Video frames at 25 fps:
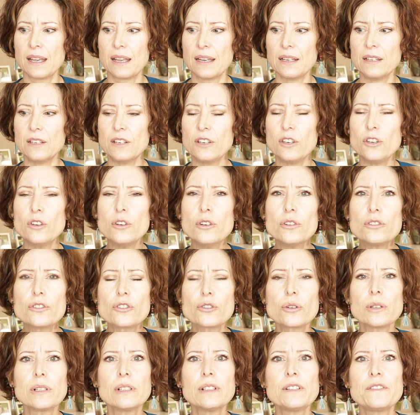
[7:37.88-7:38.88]

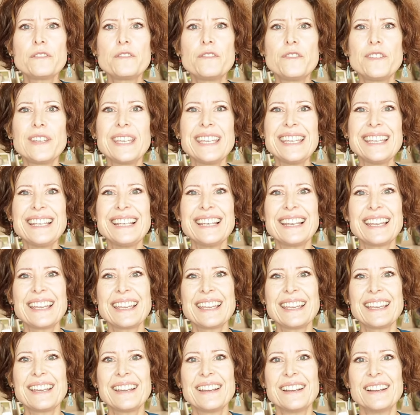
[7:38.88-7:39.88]
neutral
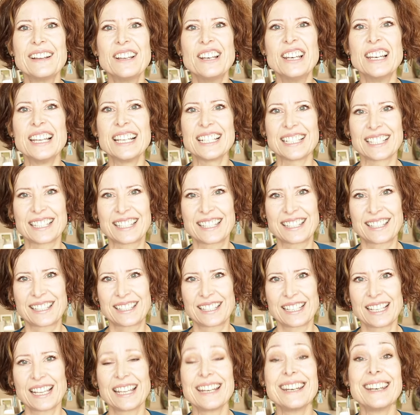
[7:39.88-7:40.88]

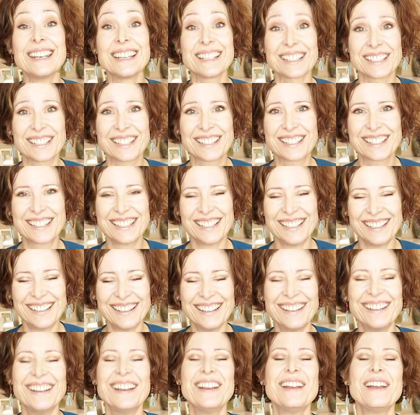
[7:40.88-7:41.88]
feelinglessness
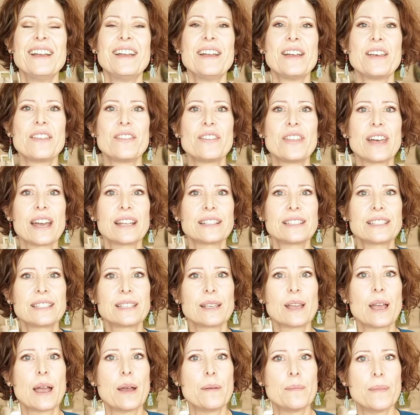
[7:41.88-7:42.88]

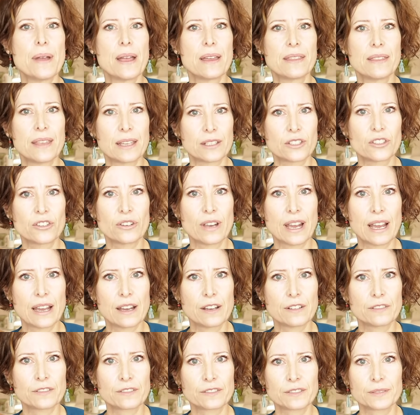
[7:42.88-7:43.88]
that you
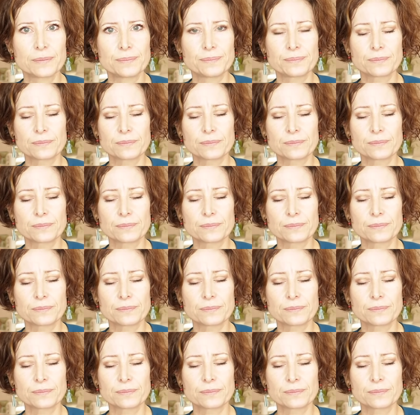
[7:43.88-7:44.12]
have.